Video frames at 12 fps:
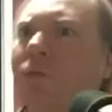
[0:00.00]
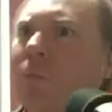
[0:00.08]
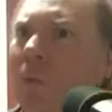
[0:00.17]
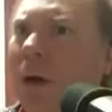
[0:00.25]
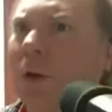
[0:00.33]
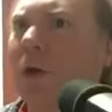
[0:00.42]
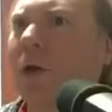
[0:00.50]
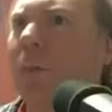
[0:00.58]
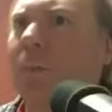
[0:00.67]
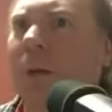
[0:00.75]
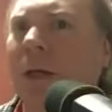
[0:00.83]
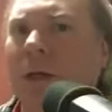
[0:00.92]
What are your
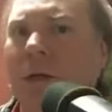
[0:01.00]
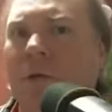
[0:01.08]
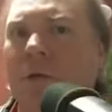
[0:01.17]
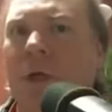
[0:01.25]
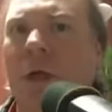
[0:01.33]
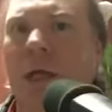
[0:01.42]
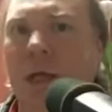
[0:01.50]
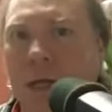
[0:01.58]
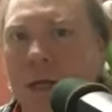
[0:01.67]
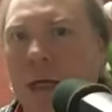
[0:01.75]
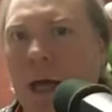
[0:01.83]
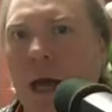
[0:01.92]
opinions
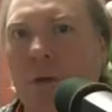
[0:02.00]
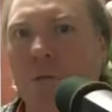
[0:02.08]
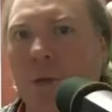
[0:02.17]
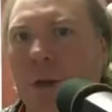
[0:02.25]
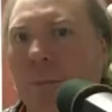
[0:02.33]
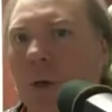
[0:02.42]
in covering